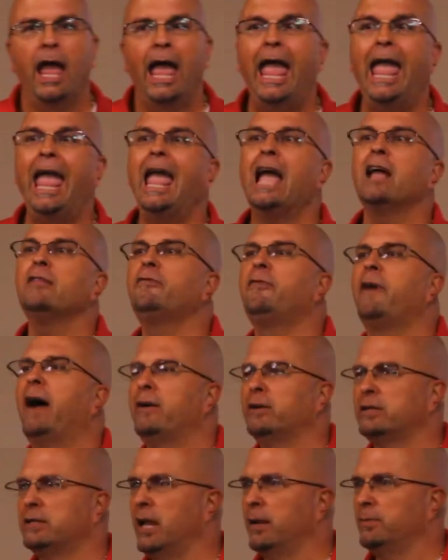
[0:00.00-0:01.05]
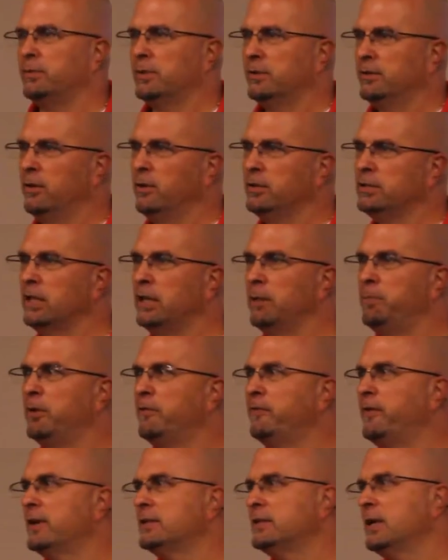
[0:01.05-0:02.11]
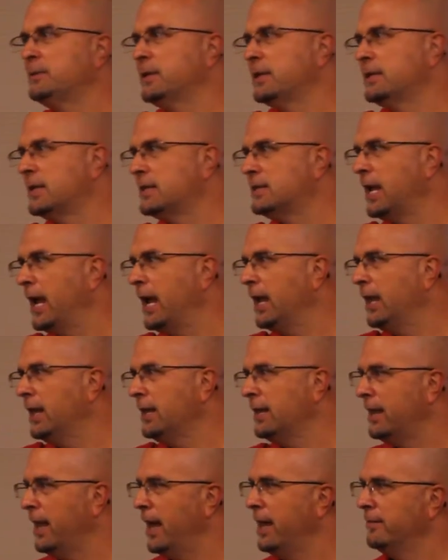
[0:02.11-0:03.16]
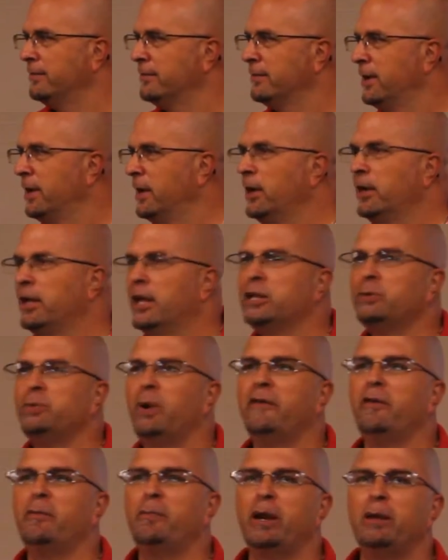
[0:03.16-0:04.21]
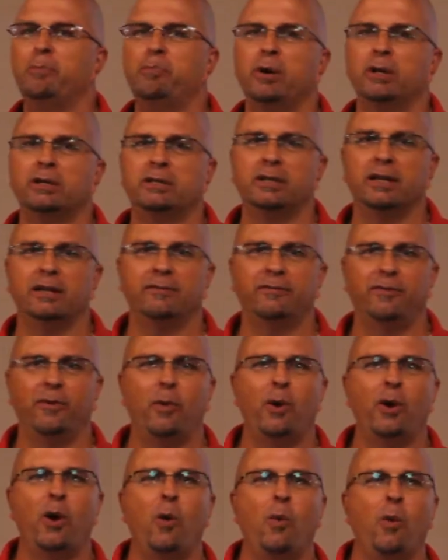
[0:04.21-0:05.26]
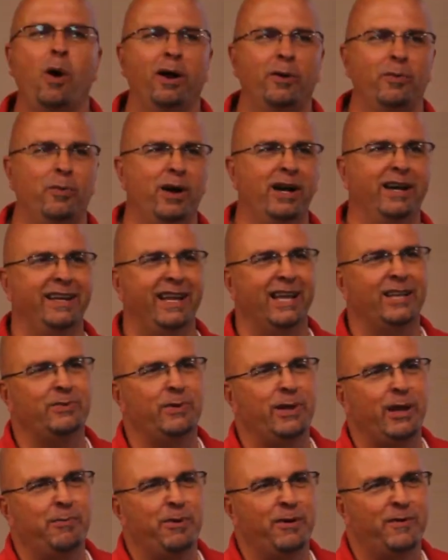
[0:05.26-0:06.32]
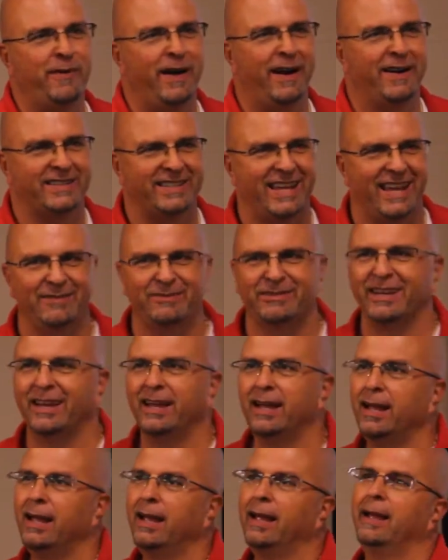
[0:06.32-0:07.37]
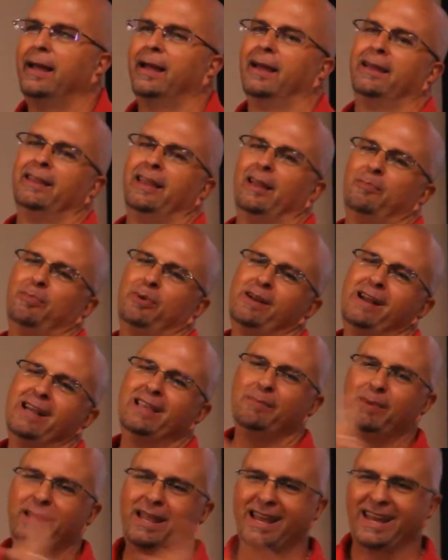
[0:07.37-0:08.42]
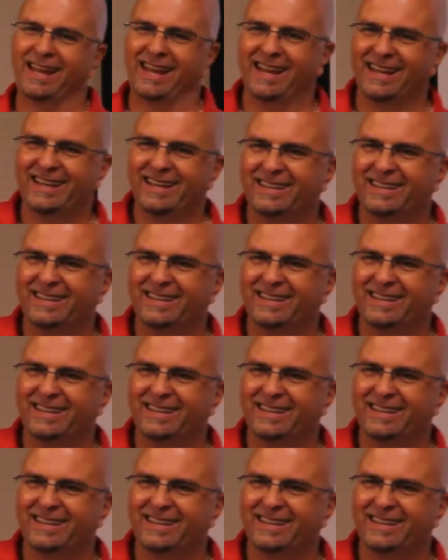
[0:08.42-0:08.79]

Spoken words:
And fire escapes. Notice how they put fire escapes at the tail end of that? Guess where everybody puts it for 101? Guess where they put fire escapes? They put it at the beginning.